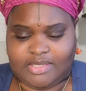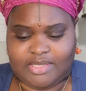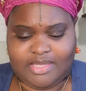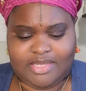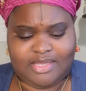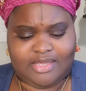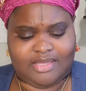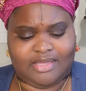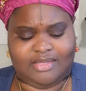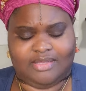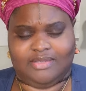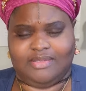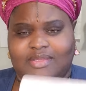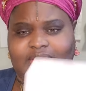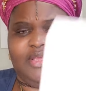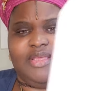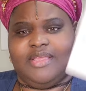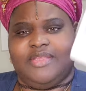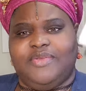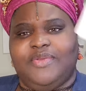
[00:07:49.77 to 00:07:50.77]
Yeah,
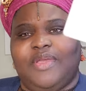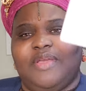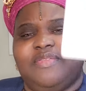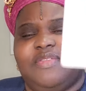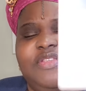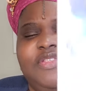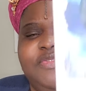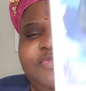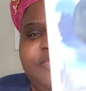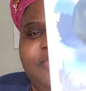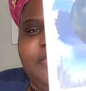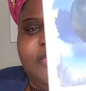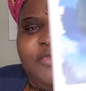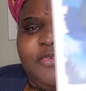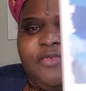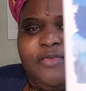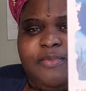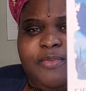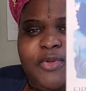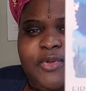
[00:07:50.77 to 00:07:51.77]
you have this
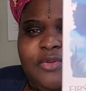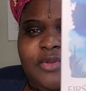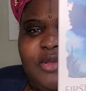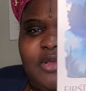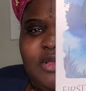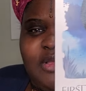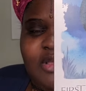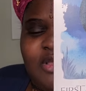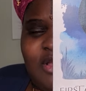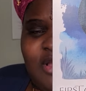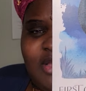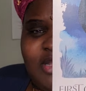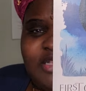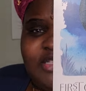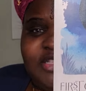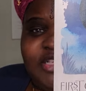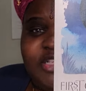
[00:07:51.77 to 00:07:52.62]
uh, card that